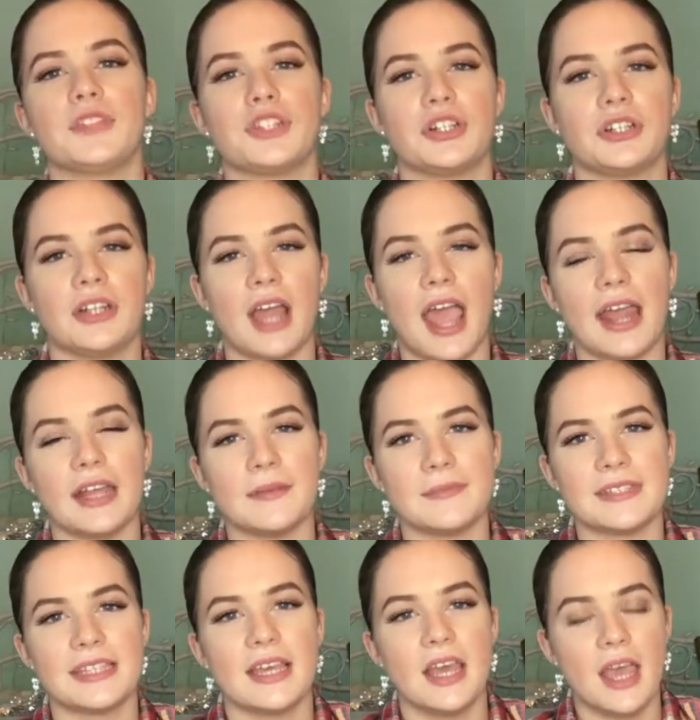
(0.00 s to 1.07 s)
certain
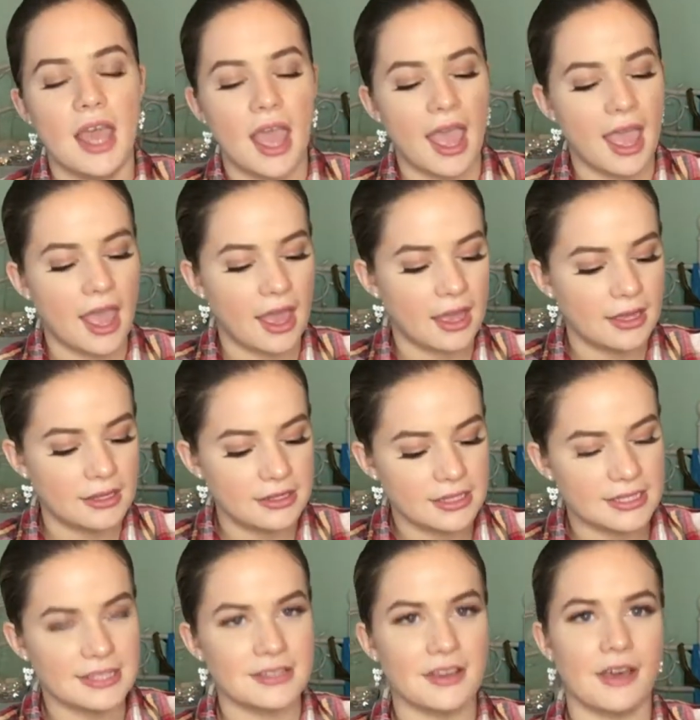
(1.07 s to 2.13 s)
items. And
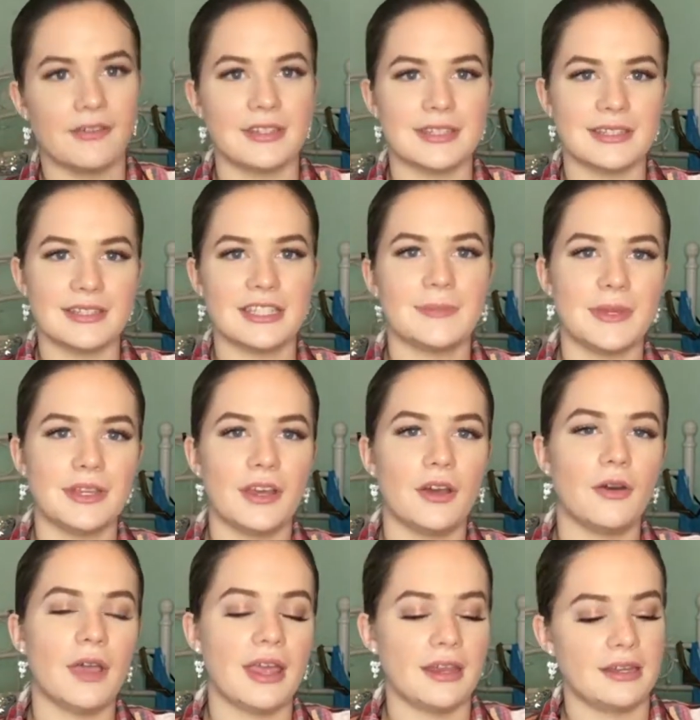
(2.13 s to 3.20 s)
this is obviously
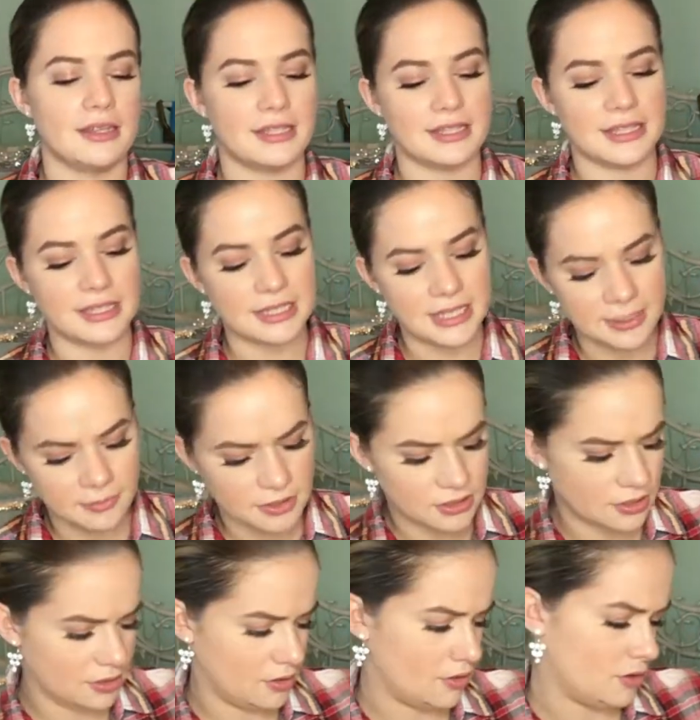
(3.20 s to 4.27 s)
Speedo, and it is the
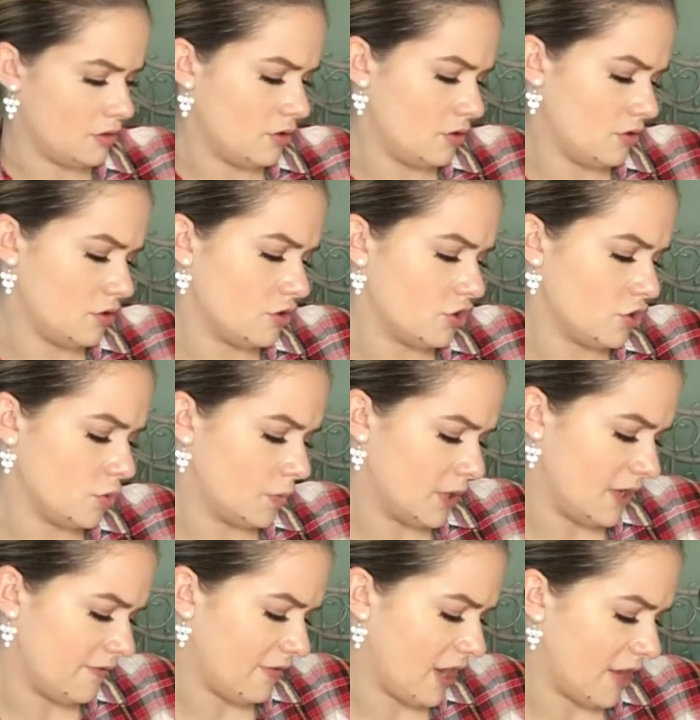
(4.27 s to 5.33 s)
Teamster
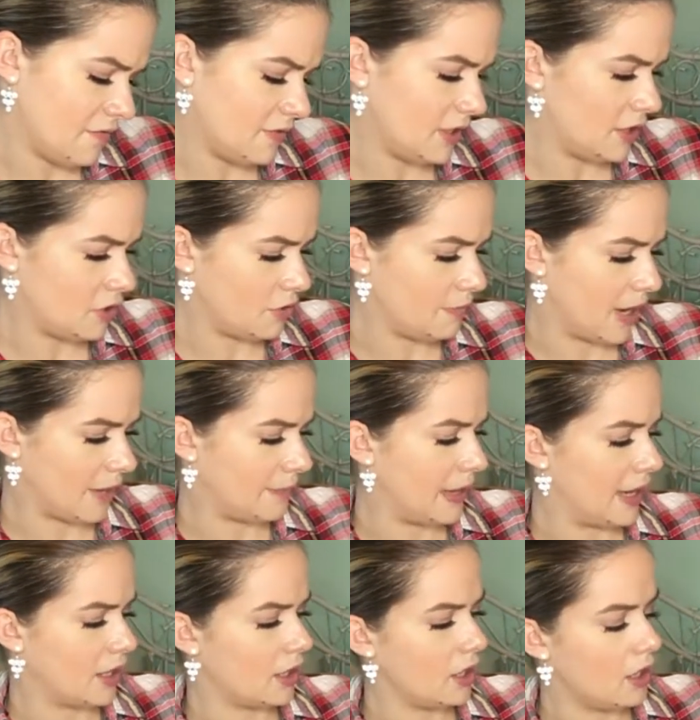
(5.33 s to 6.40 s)
25 liter
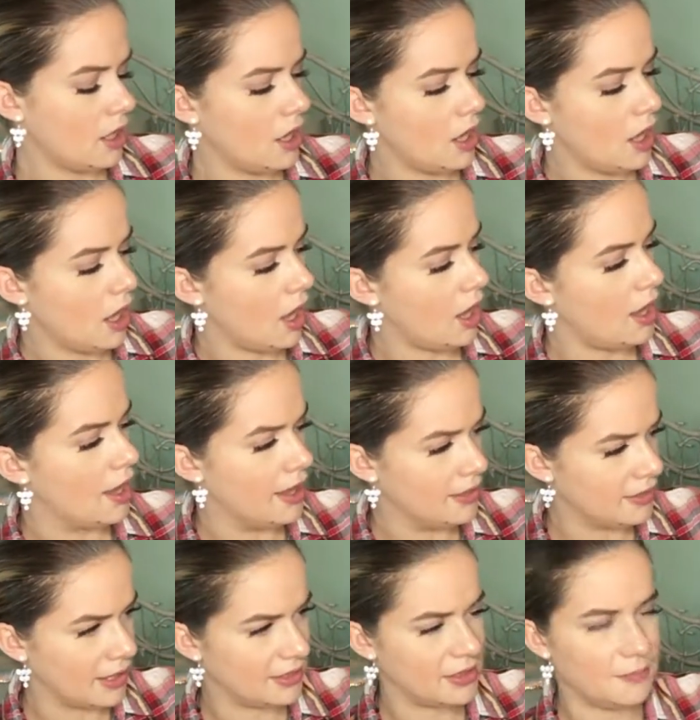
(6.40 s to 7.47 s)
backpack
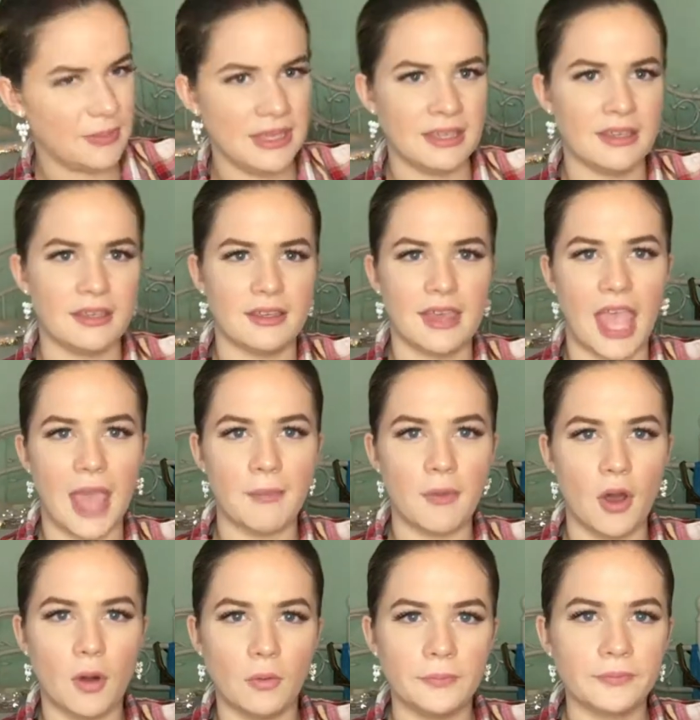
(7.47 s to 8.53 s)
in like the pink
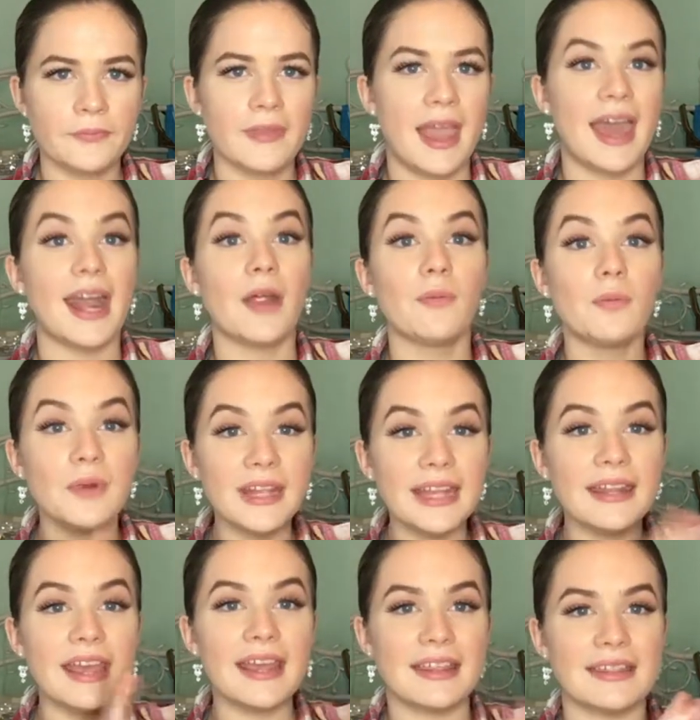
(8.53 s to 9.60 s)
camo. And I
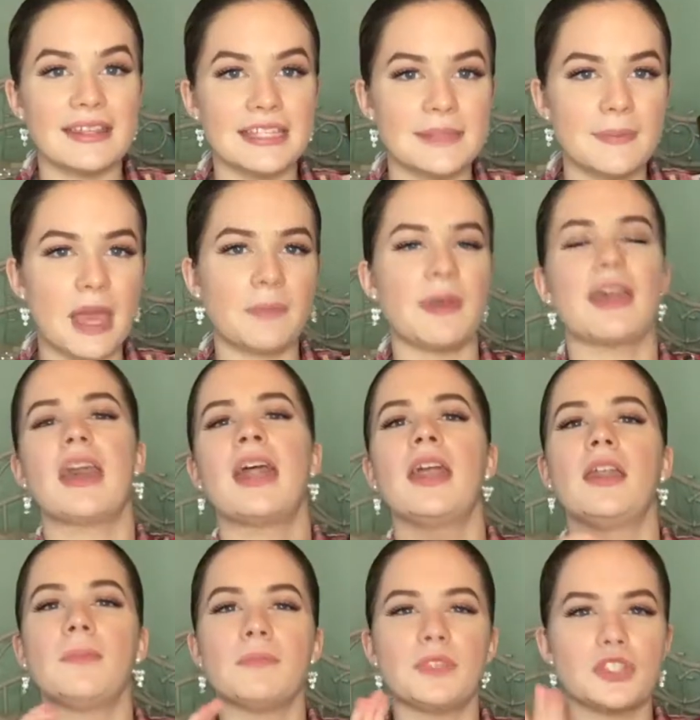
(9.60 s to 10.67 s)
really like this backpack. I
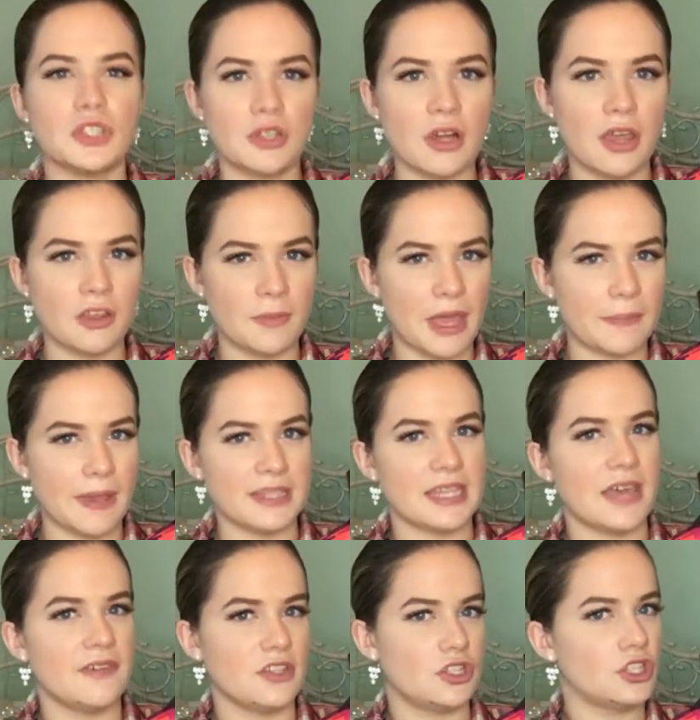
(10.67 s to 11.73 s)
am sure other backpacks
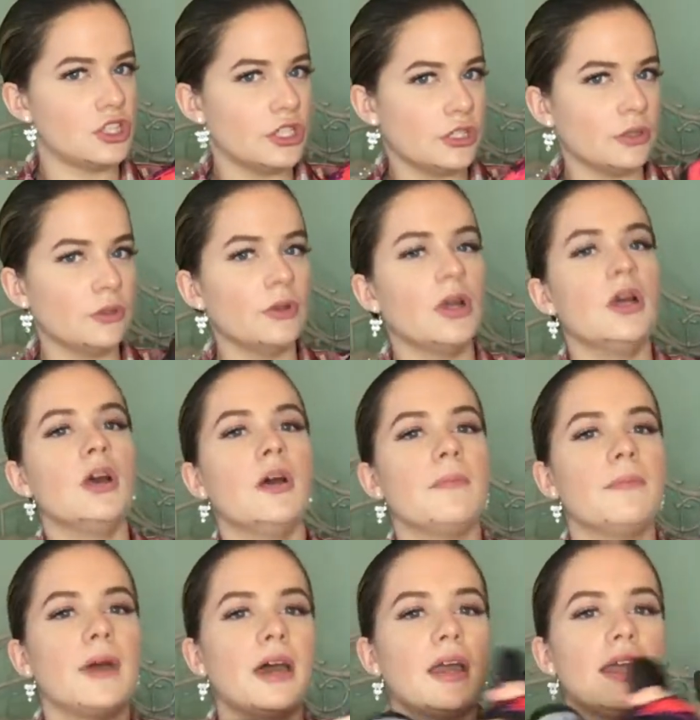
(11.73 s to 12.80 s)
have this too,
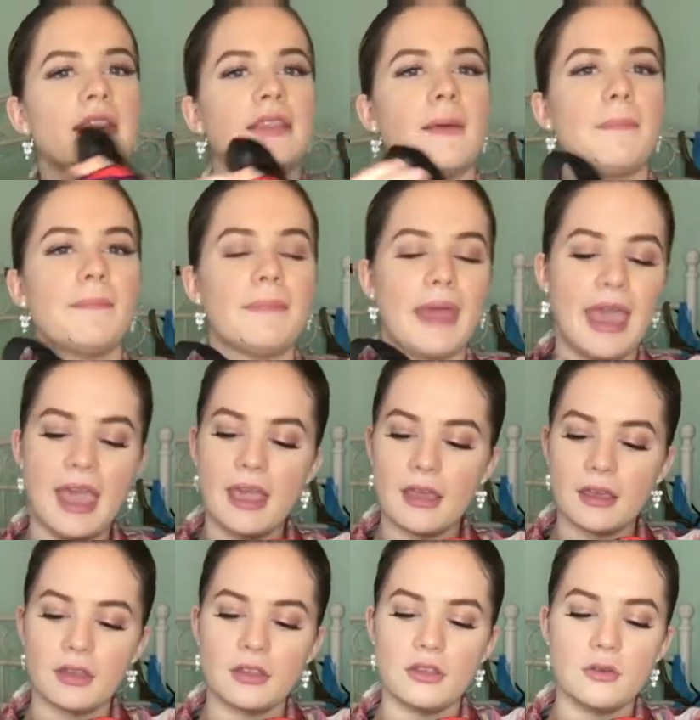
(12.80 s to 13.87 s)
but in the back
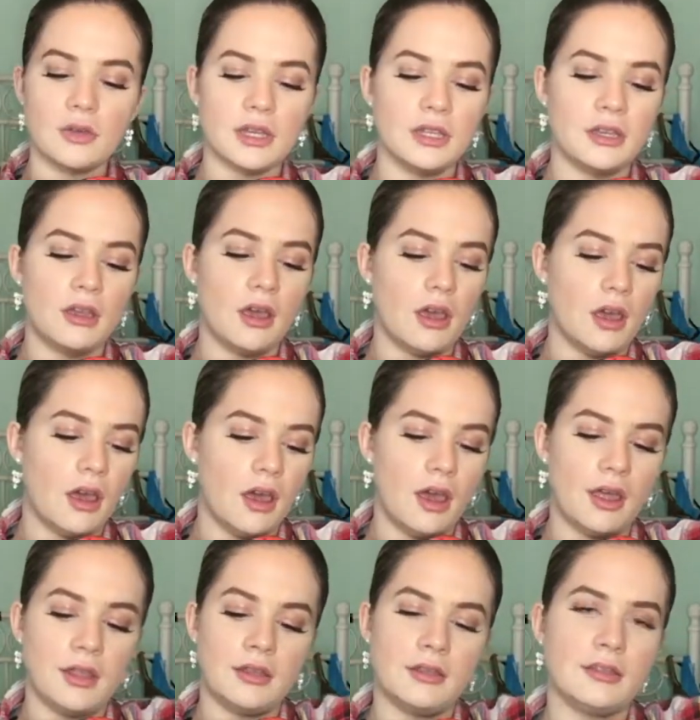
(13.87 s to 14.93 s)
you can
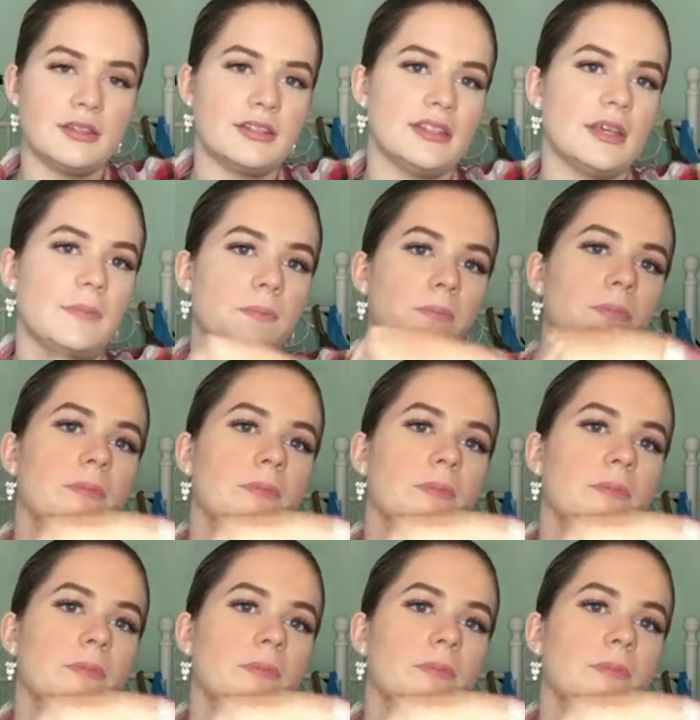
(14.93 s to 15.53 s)
unzip